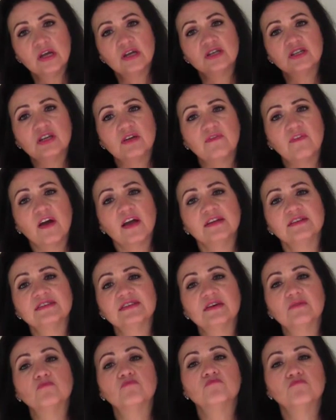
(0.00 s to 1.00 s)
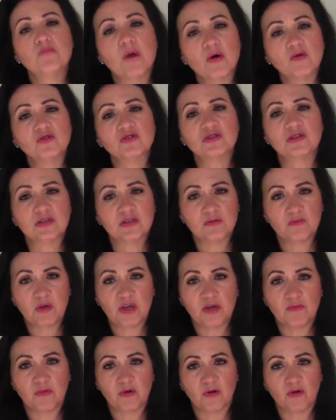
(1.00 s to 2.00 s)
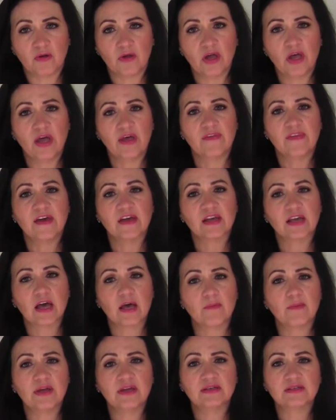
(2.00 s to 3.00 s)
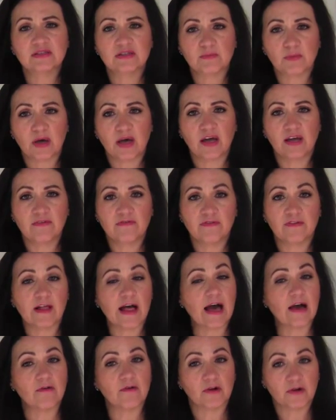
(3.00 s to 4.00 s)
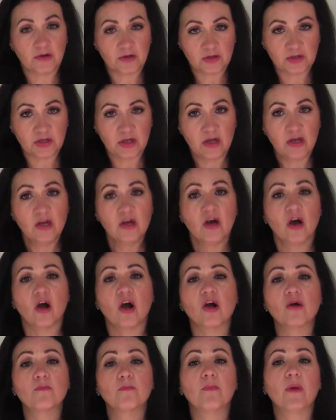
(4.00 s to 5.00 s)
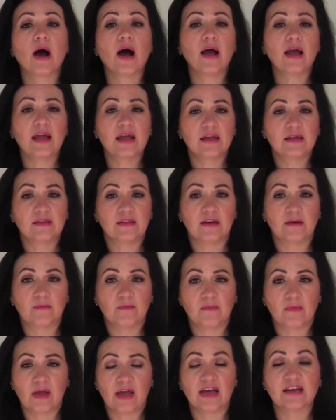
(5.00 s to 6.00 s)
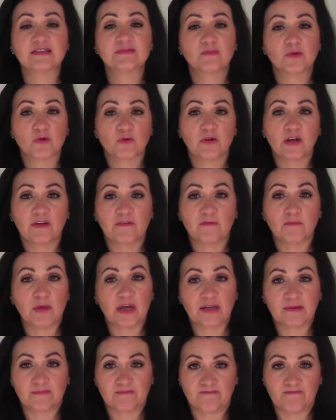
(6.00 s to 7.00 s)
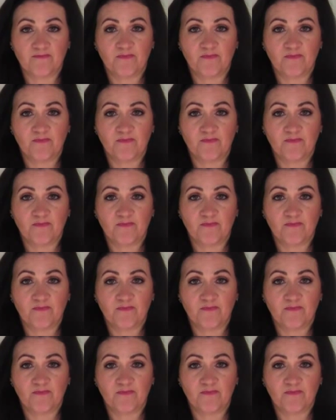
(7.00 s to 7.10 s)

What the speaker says: she finds that most of the people that come in to buy flowers are buying them as bereavement.